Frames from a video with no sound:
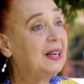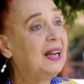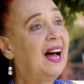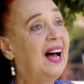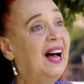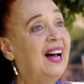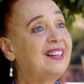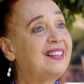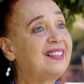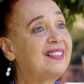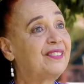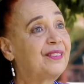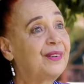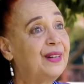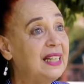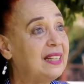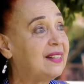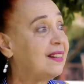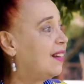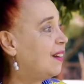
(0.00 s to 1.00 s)
And
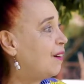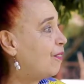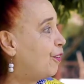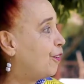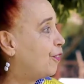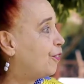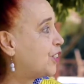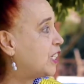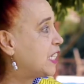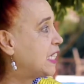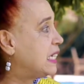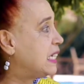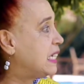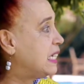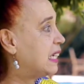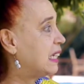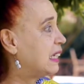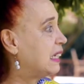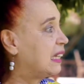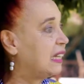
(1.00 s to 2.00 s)
really they are
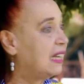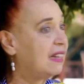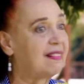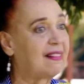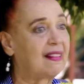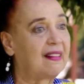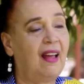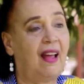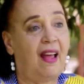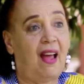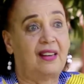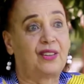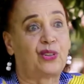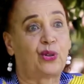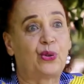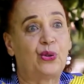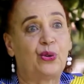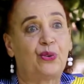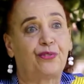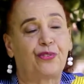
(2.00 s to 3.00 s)
15 and they're, I
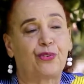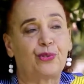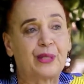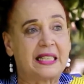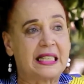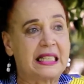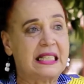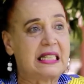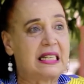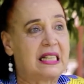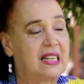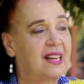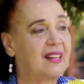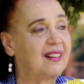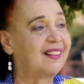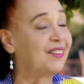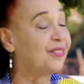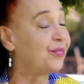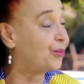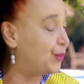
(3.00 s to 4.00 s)
don't know, 14.
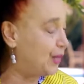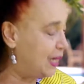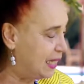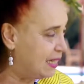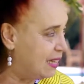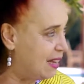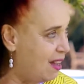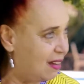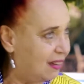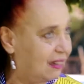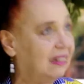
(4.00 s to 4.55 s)
They're really young.